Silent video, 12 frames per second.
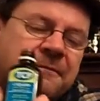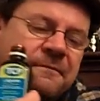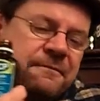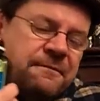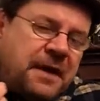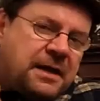
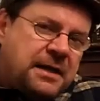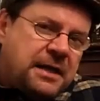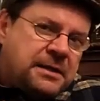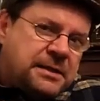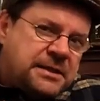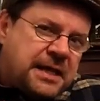
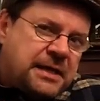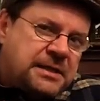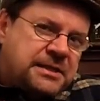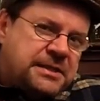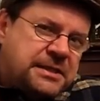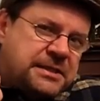very
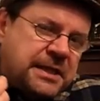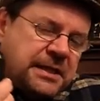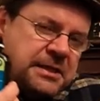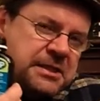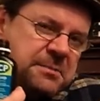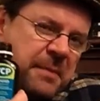intense,
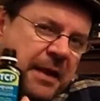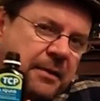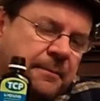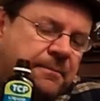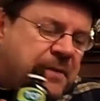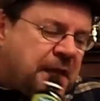distinct
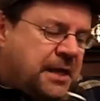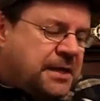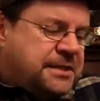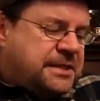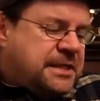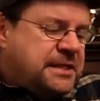smell.
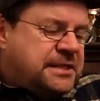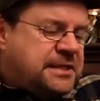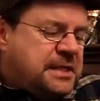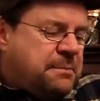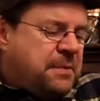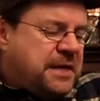T
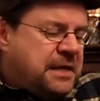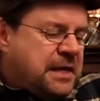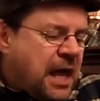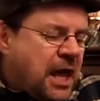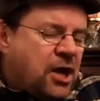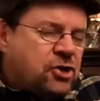C
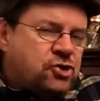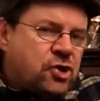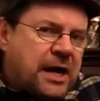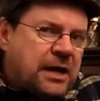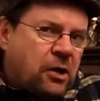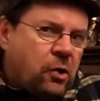P,
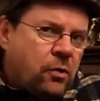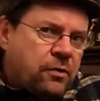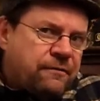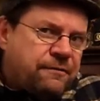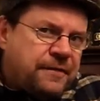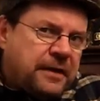
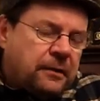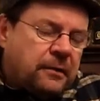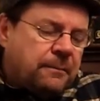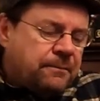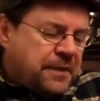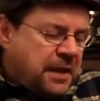
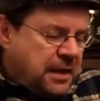trichlorophenol.